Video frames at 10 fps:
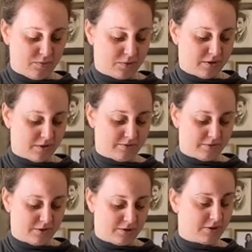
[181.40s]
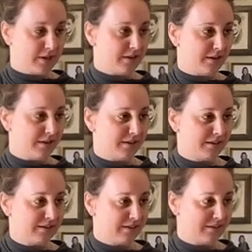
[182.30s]
put it on for your grid.
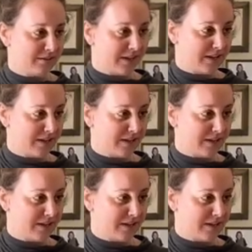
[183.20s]
Okay?